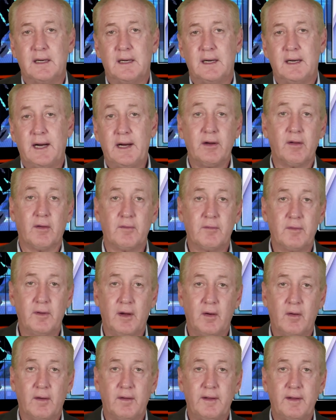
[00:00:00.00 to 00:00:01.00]
I don't
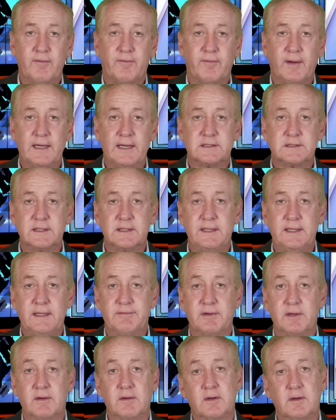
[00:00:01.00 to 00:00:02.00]
know if I should
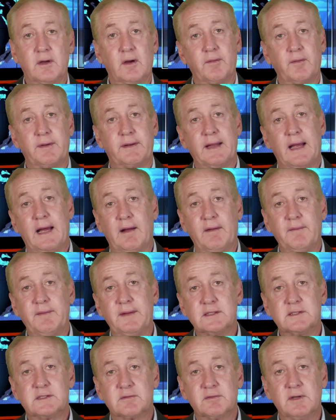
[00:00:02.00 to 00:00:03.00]
even go down
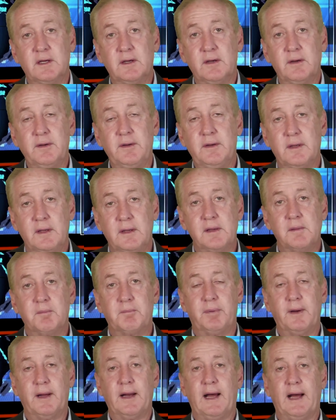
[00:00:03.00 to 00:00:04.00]
this road,
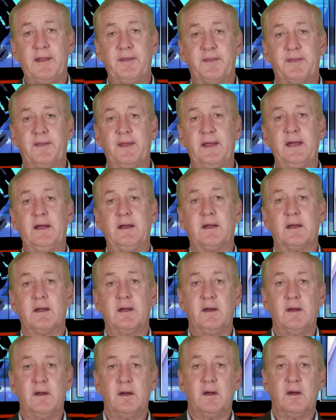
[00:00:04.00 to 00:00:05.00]
but I think
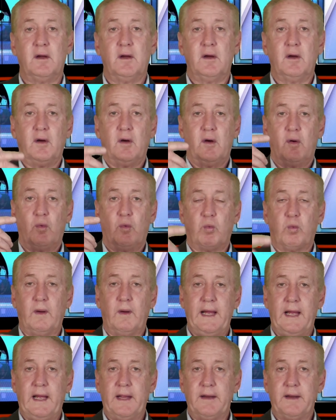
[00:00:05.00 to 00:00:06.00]

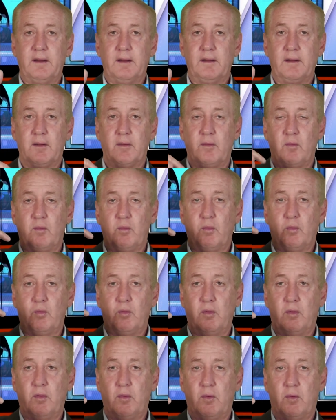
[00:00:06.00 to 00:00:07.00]
when
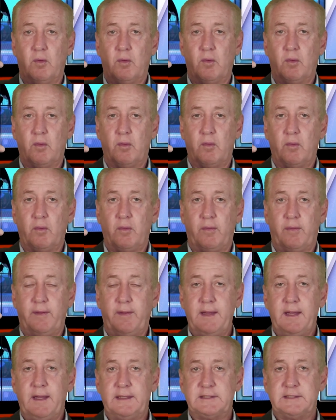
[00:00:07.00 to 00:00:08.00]

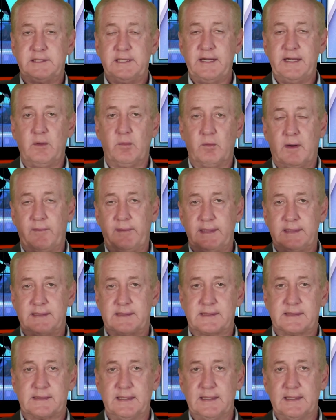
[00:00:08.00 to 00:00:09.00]
the January
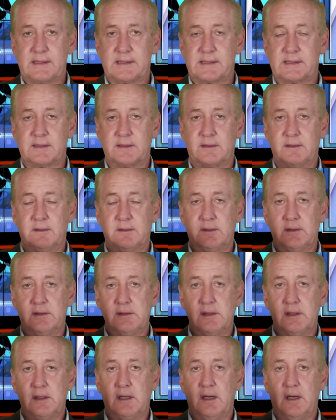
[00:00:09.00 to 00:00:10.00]
6th
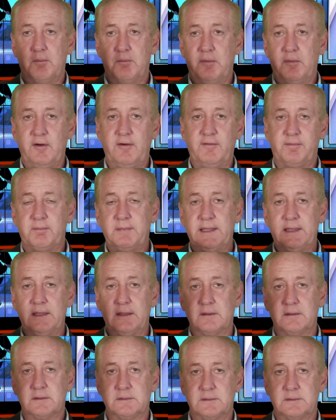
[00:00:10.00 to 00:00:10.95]
movement